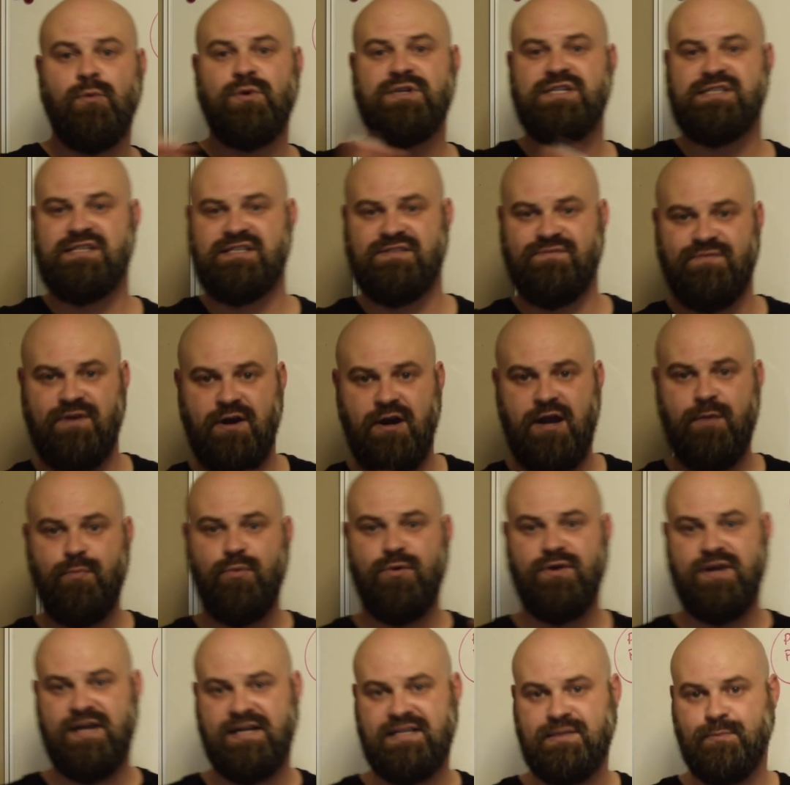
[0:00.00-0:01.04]
which is this very
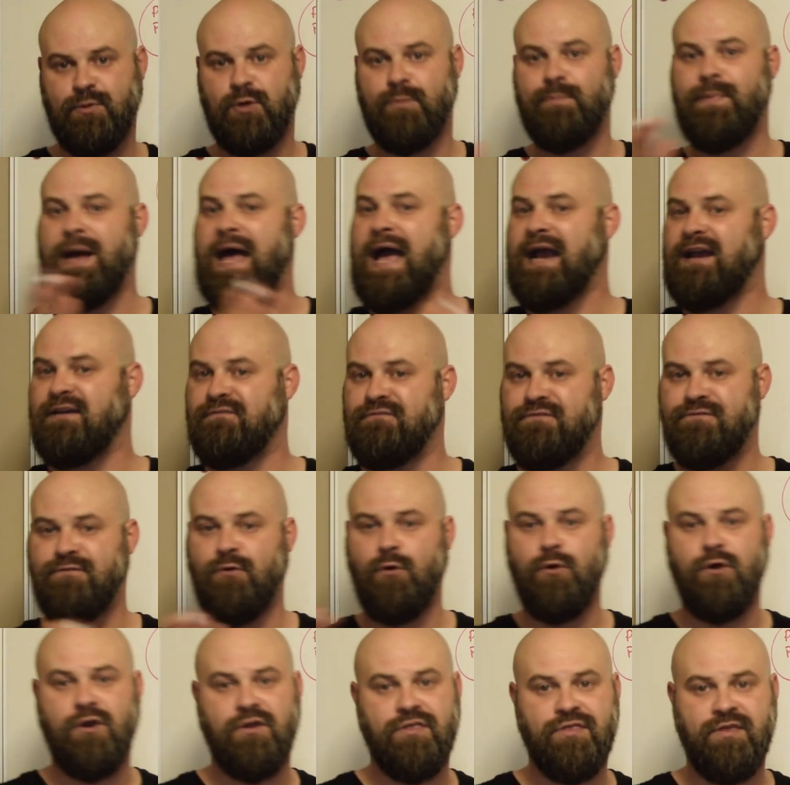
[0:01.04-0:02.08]
predictable back and
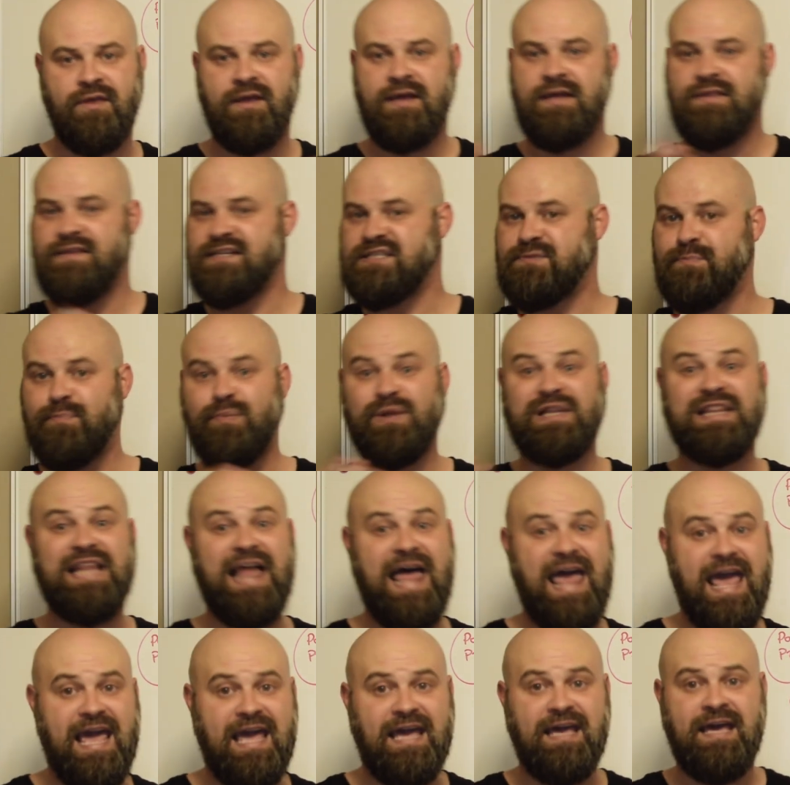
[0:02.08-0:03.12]
forth, this
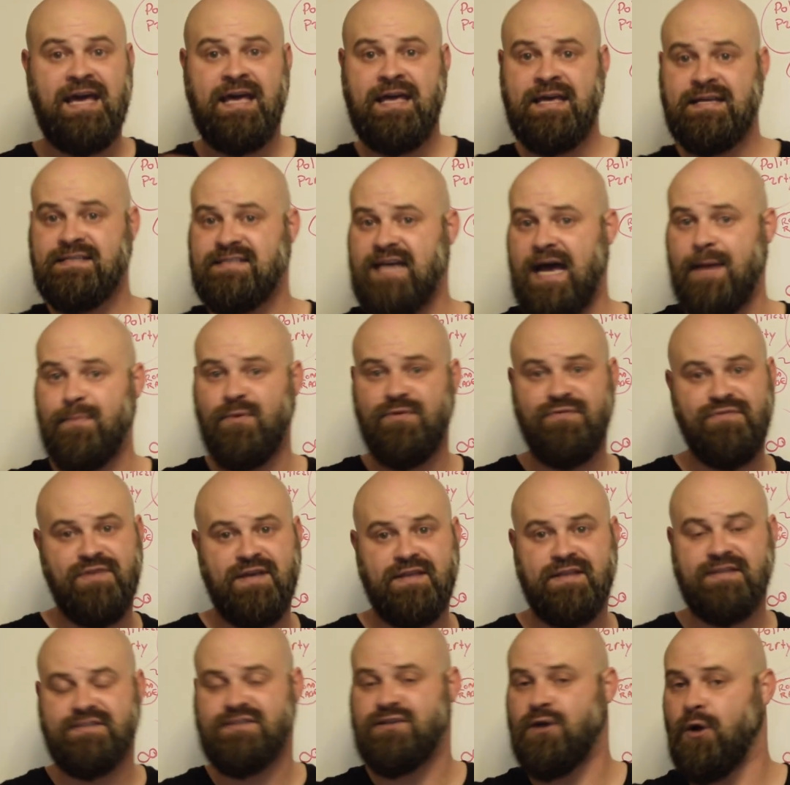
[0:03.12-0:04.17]
play type of
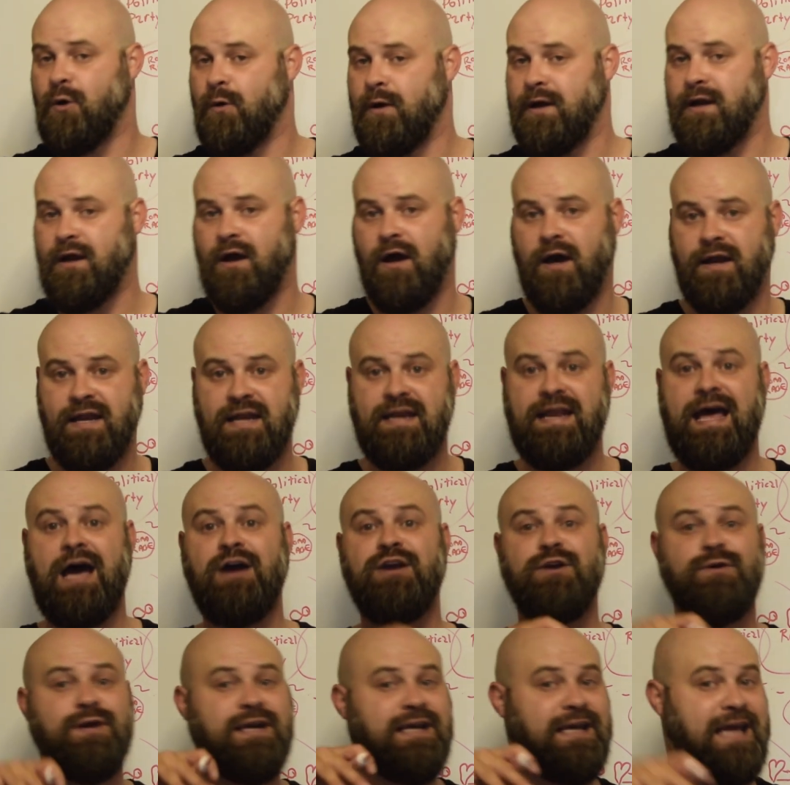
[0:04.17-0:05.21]
thing that's going on. And now
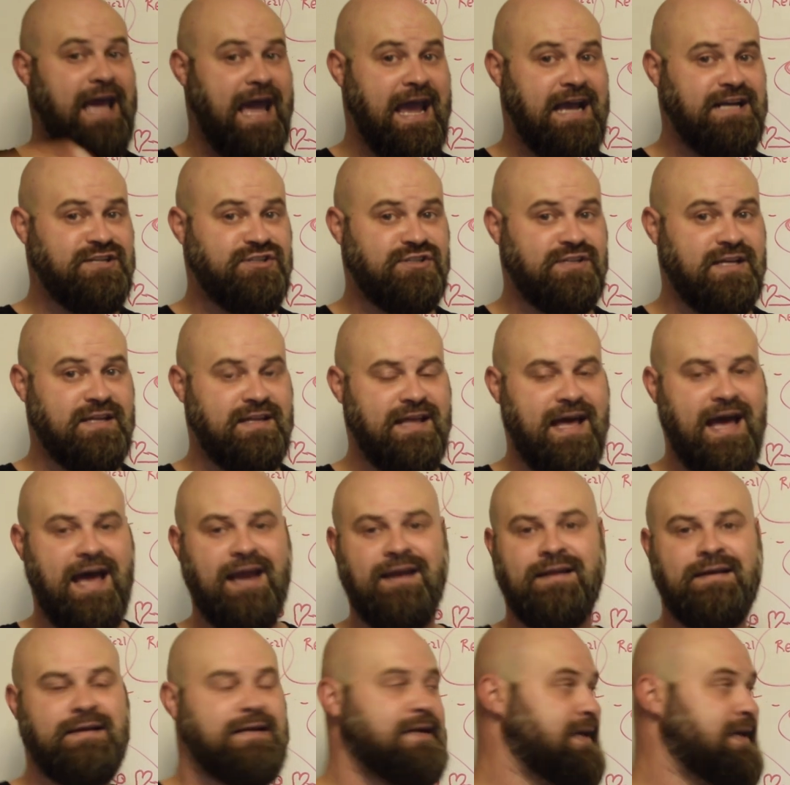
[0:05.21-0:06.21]
you're engaged in that,